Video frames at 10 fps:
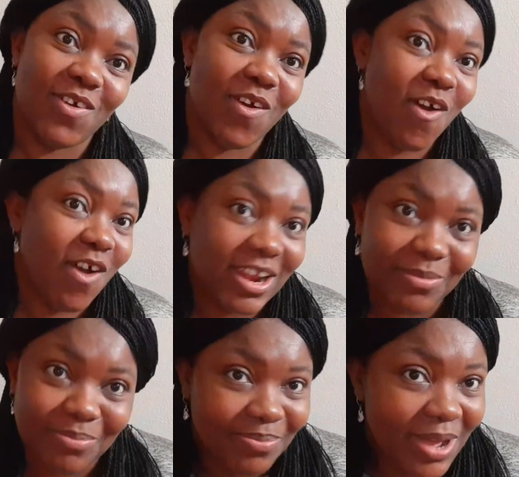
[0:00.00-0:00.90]
all
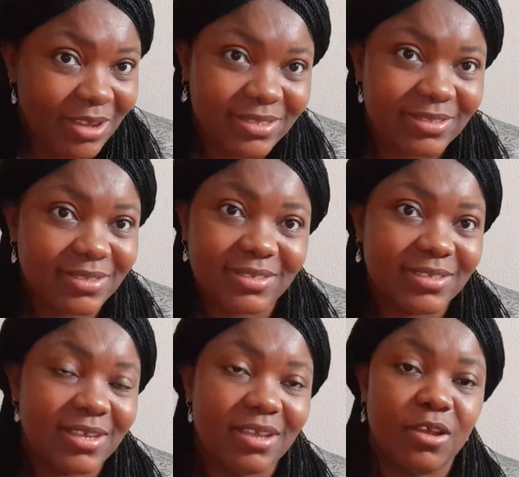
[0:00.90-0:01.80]
about
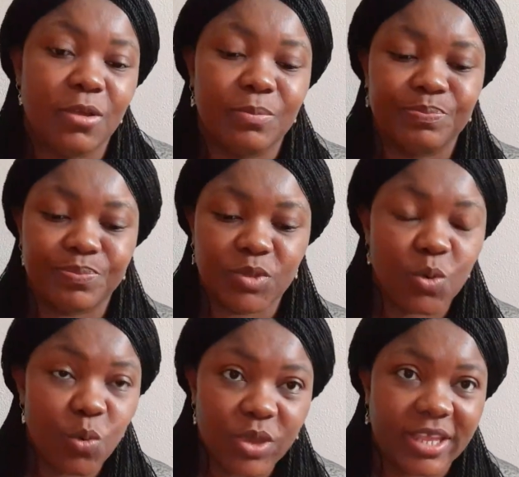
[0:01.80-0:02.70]
um
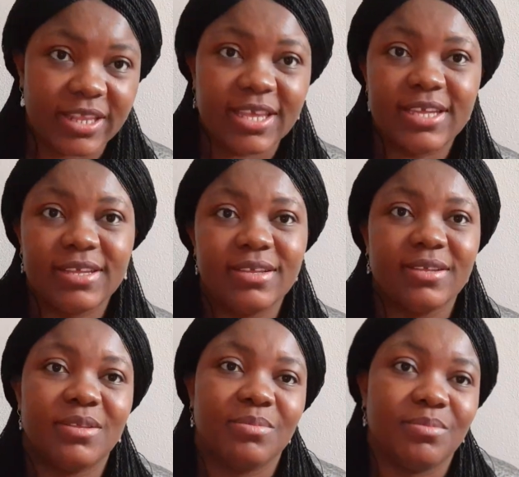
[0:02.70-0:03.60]
cooking,
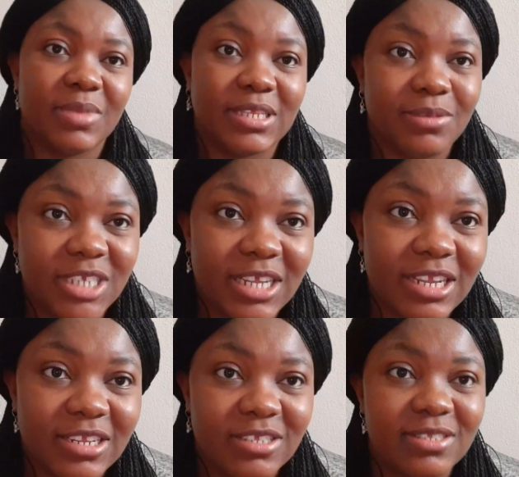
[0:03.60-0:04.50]
my
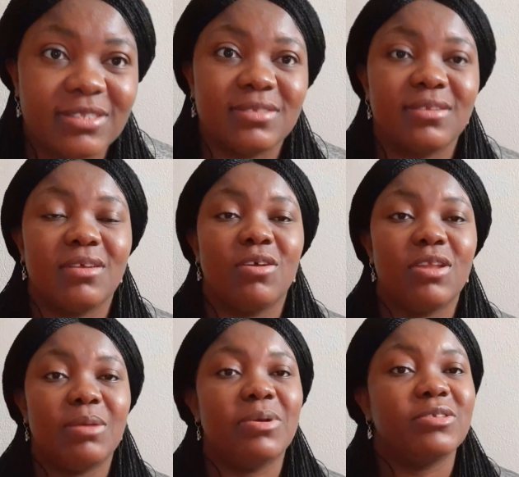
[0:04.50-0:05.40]
channel is
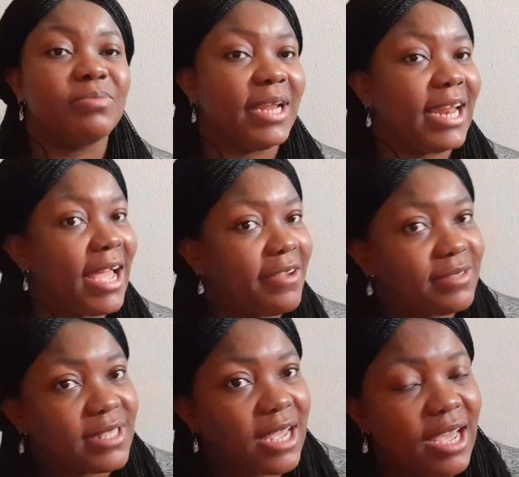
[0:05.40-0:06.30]
all about my
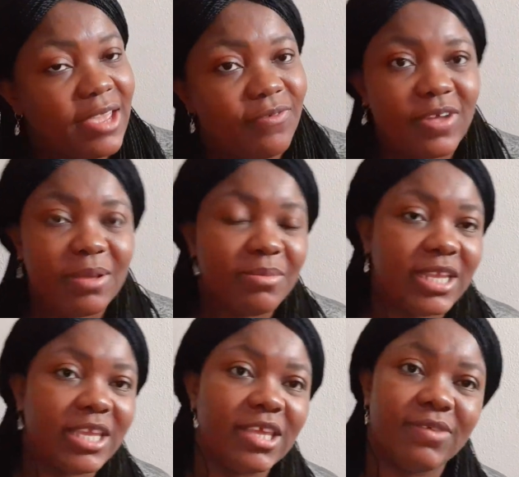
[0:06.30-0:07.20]
lifestyle,
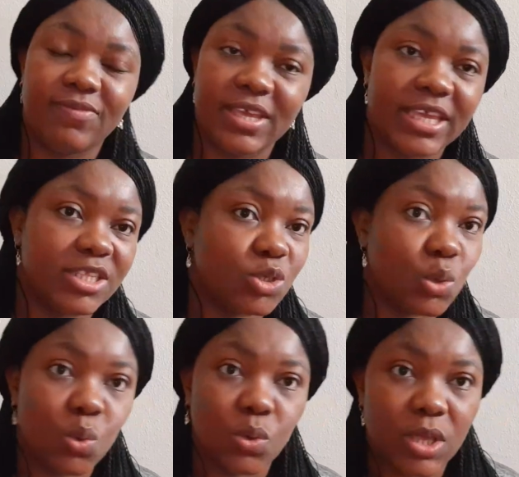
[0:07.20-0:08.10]
family, faith,
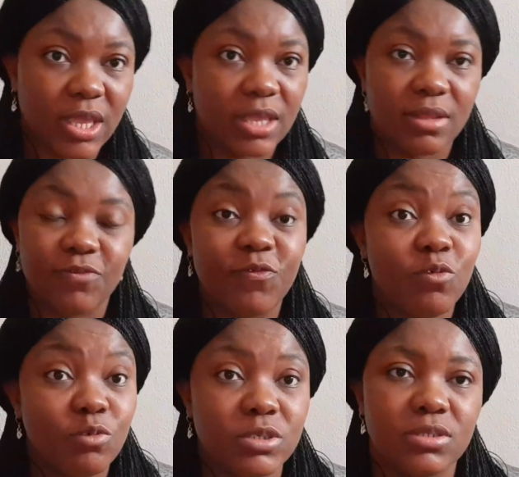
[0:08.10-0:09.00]
cooking,
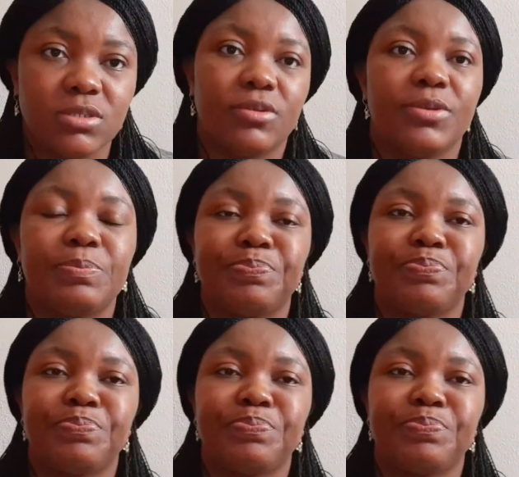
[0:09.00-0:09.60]
food, sorry.